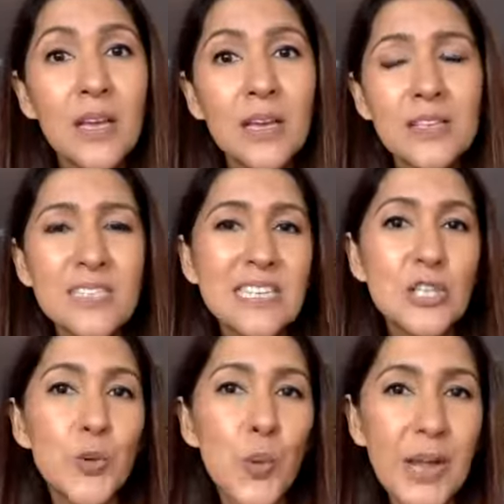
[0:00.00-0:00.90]

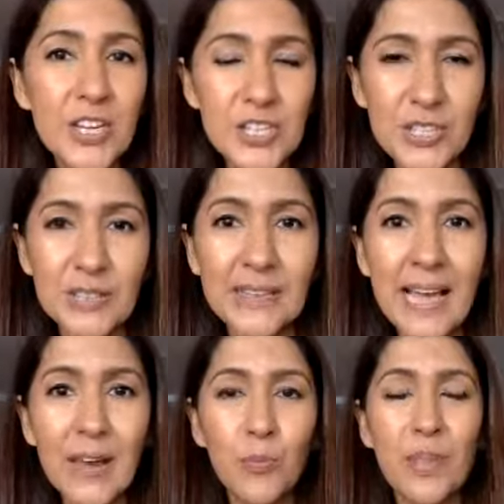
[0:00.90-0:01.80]
situation
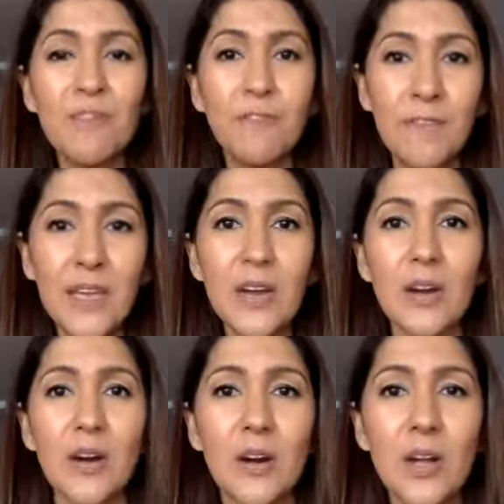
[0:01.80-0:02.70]
that we
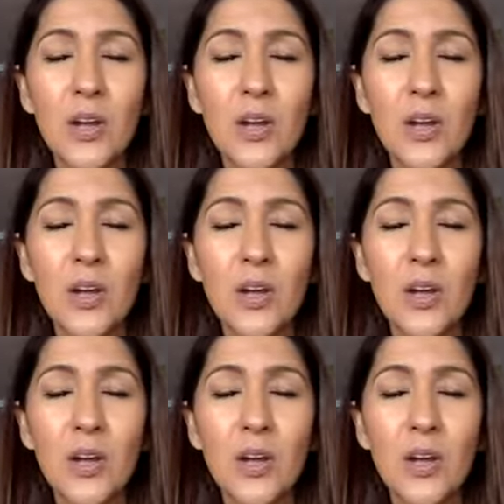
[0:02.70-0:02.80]
fear